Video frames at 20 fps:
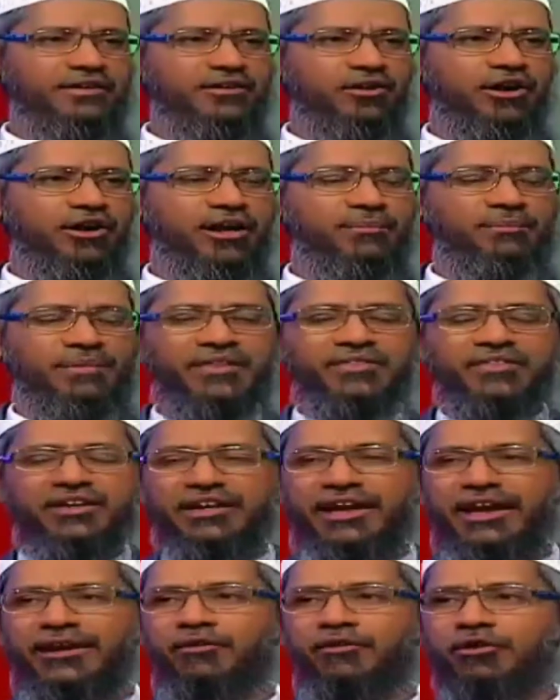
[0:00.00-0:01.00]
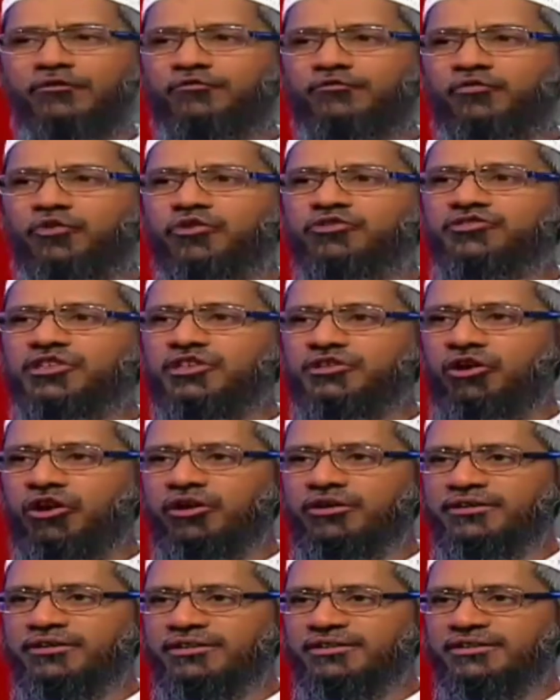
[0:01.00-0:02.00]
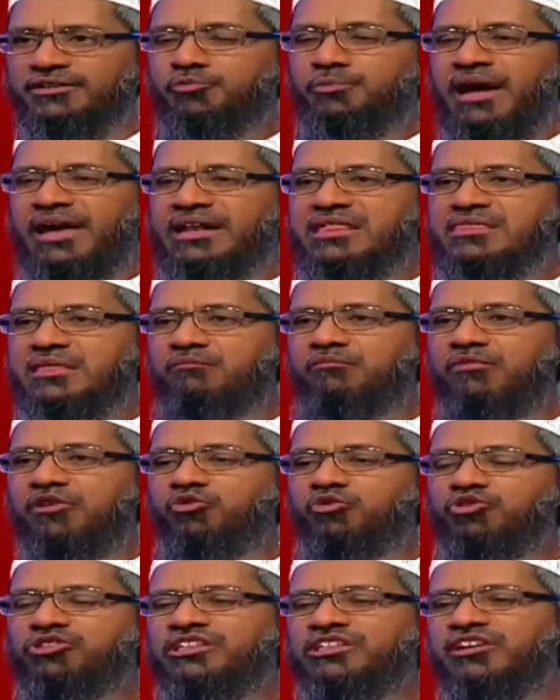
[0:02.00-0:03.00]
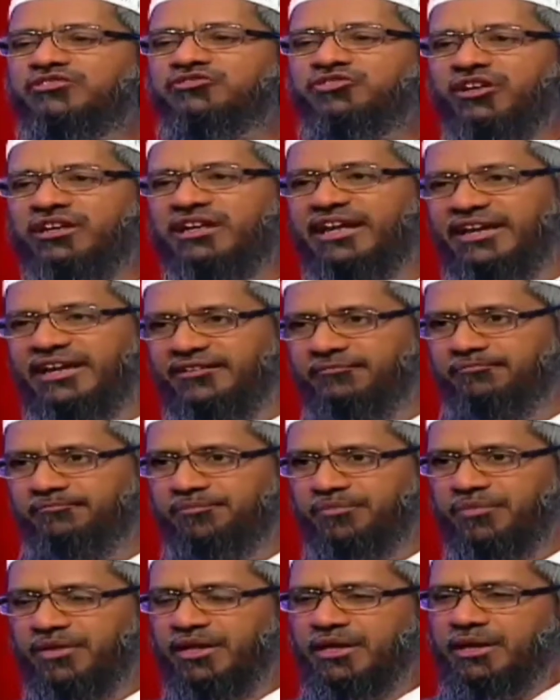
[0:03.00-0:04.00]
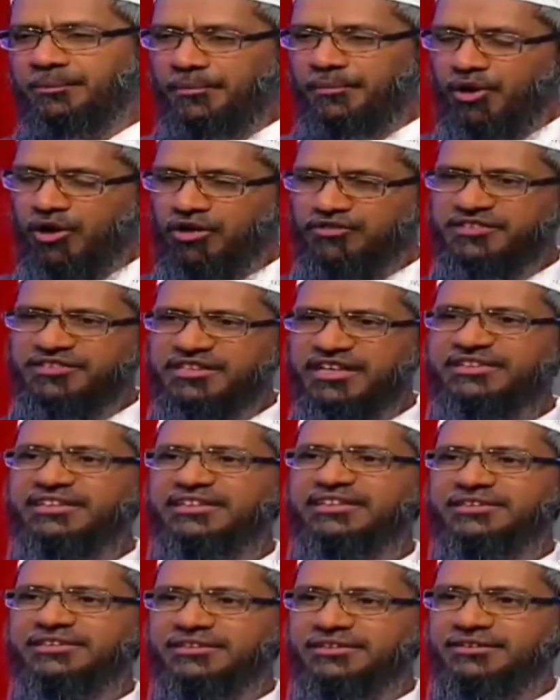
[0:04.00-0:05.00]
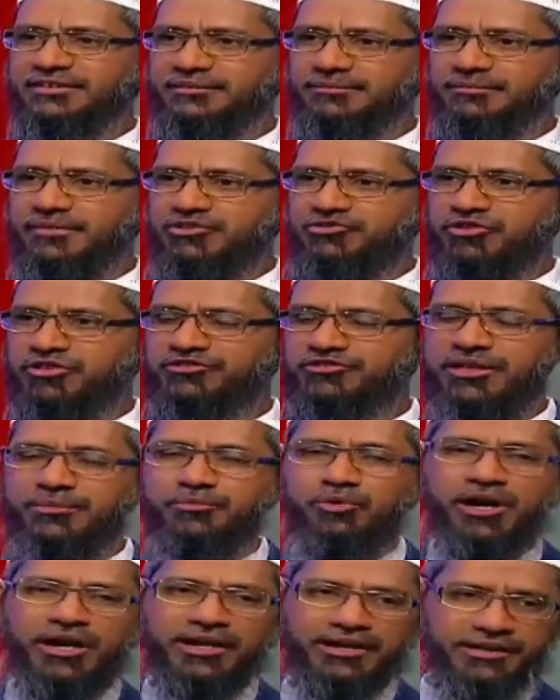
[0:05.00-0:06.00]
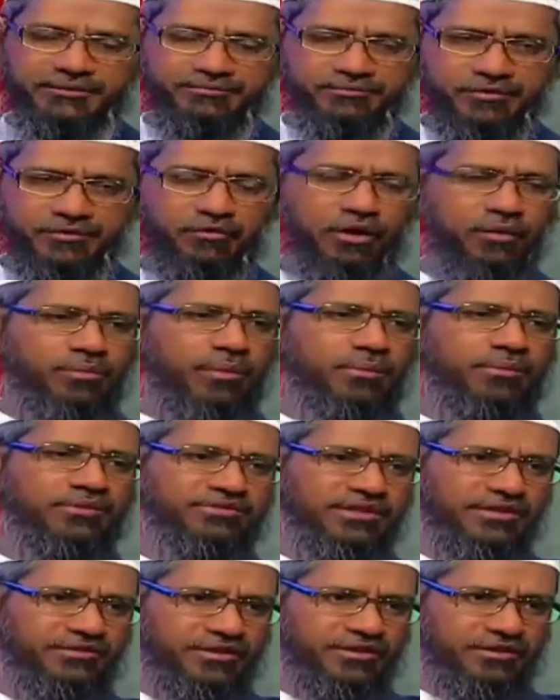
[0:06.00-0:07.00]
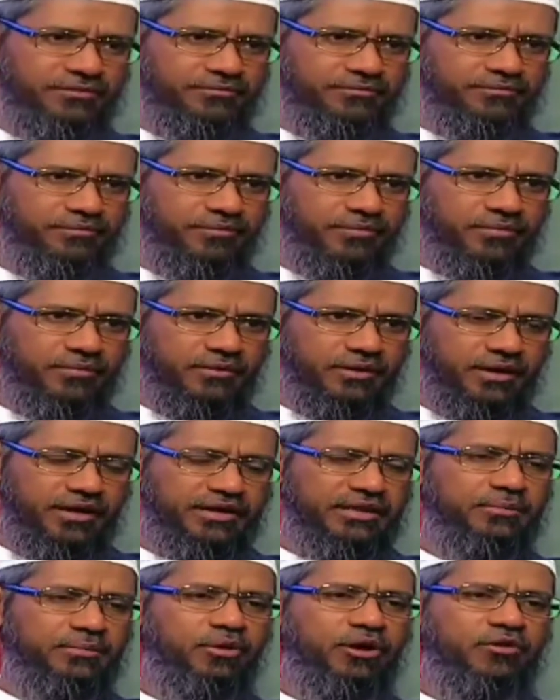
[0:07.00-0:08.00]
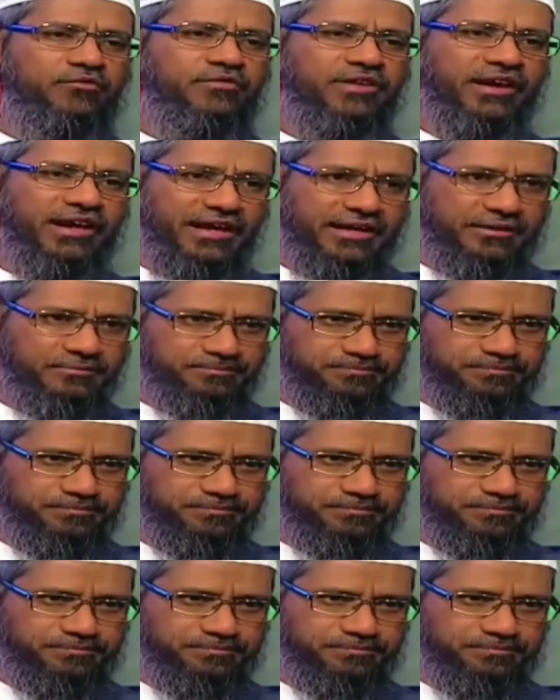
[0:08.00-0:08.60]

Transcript: or a mother cannot force the daughter to marry someone who she does not like. Because the hadith mentioned in Sahih Bukhari, volume number 7, and the book of Nikah,